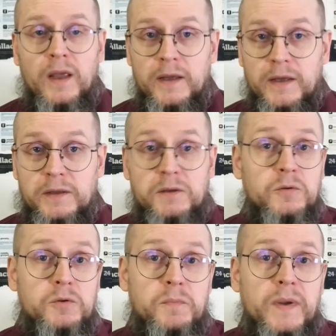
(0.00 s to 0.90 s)
It
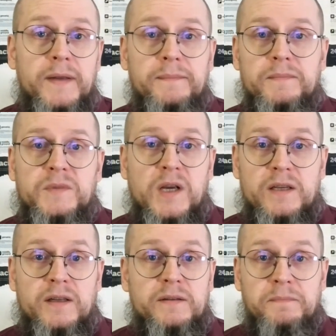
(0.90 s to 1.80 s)
could be just
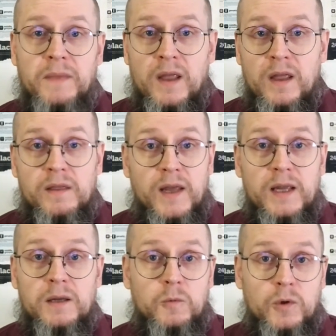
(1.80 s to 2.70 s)
that they
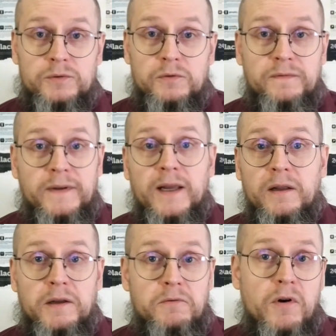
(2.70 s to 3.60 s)
want to feel
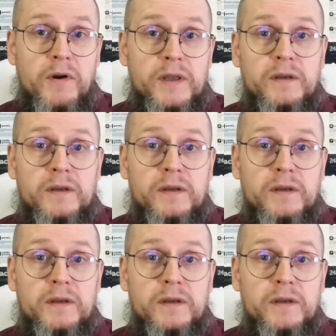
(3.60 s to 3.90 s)
heroic